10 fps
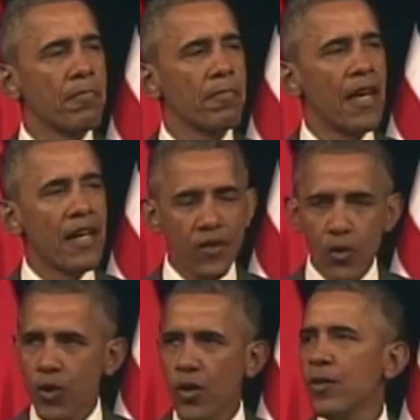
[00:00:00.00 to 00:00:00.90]
And as
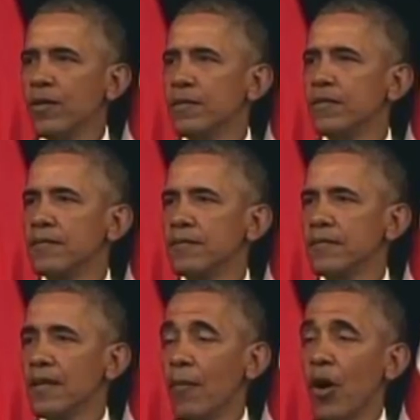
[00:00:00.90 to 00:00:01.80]
you do,
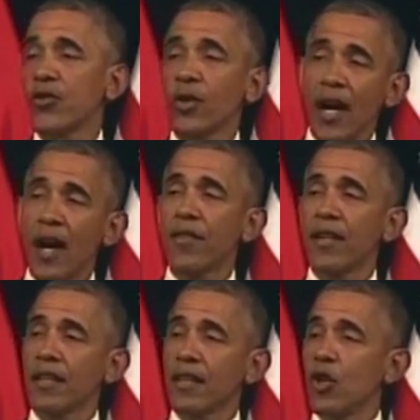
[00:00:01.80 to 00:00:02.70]
I'm also
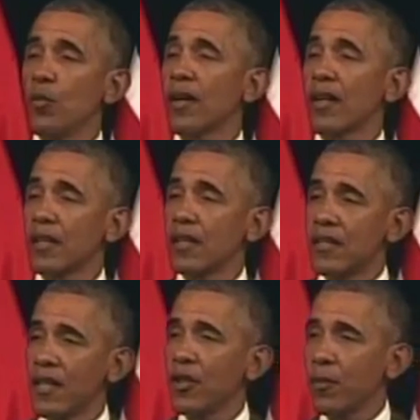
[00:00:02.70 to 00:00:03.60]
confident that Cuba can
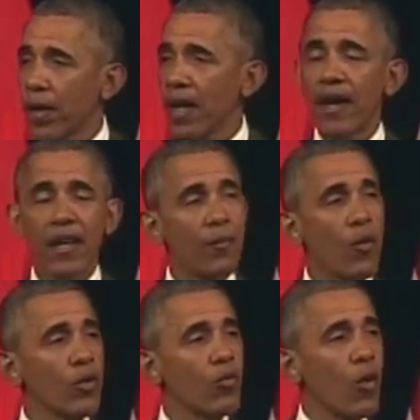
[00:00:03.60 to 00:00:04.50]
continue to play an
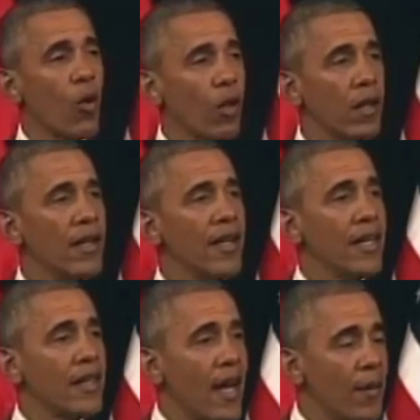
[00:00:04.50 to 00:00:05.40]
important role
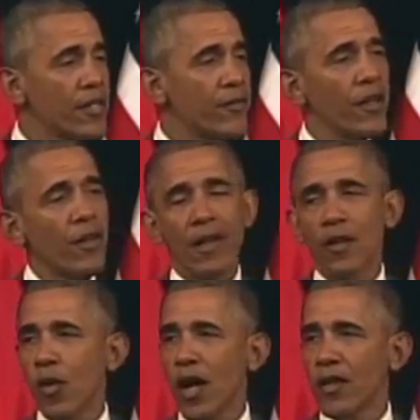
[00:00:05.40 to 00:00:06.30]
in the hemisphere and
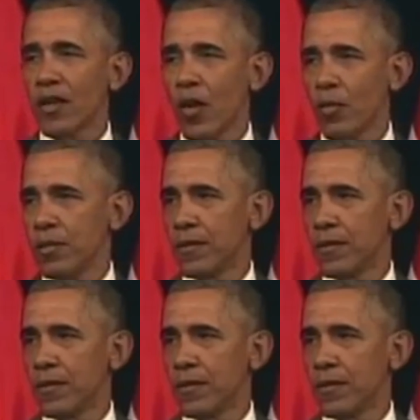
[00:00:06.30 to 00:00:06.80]
around the globe.